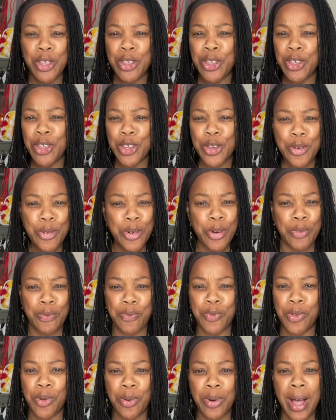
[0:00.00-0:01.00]

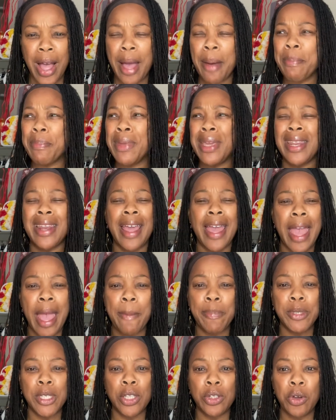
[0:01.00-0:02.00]
beautiful. I mean,
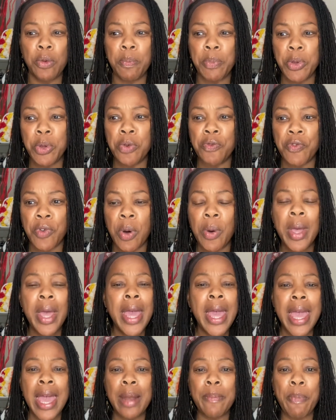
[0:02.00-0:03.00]
absolute beautiful.
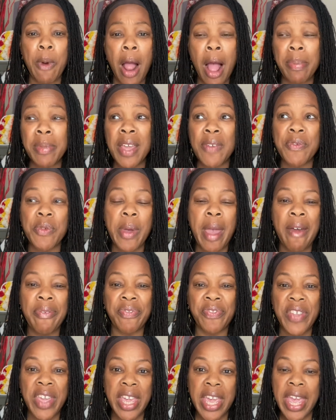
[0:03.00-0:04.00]
And probably if you
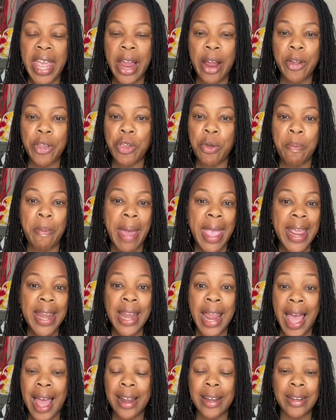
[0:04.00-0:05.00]
have thick hair, you may
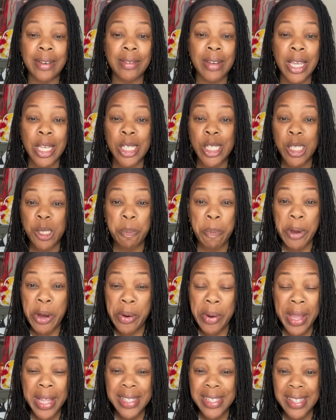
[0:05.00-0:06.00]
not
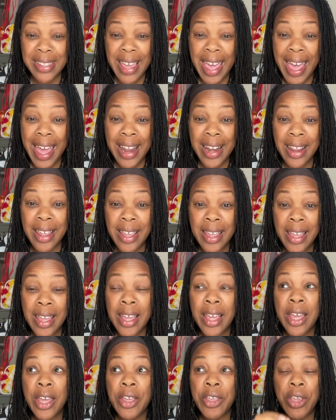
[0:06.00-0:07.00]
experience that,
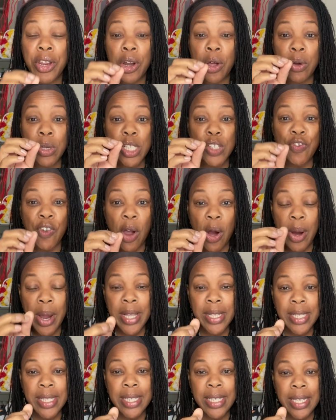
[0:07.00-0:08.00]
you know, as far
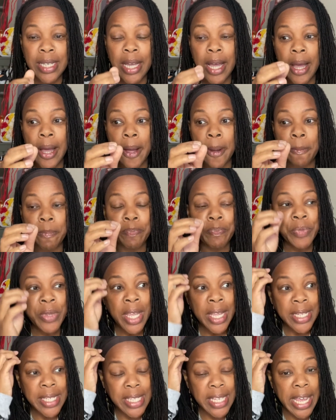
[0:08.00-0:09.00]
as the
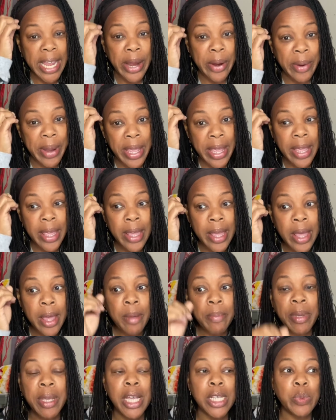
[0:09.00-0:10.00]
tearing,
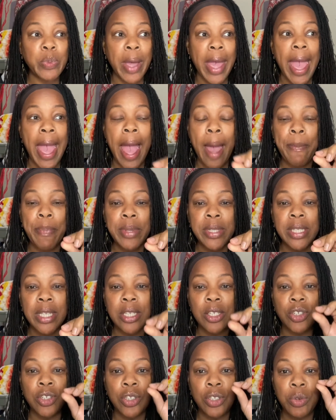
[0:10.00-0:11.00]
because what happens
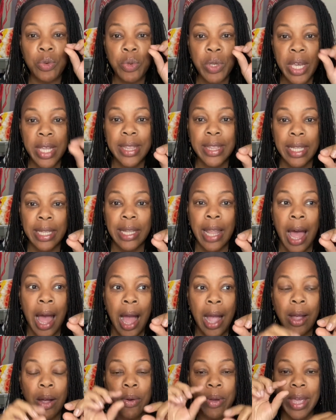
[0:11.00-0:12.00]
is you get the
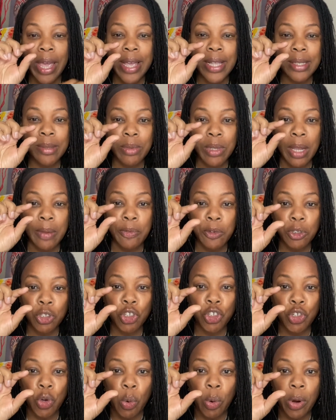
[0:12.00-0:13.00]
lock, okay, and sometimes they're
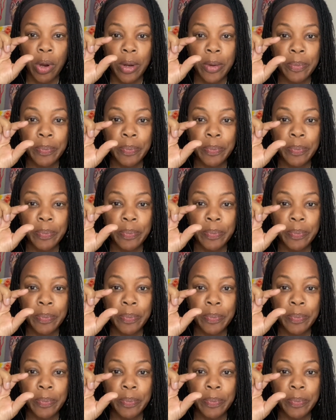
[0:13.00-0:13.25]
short.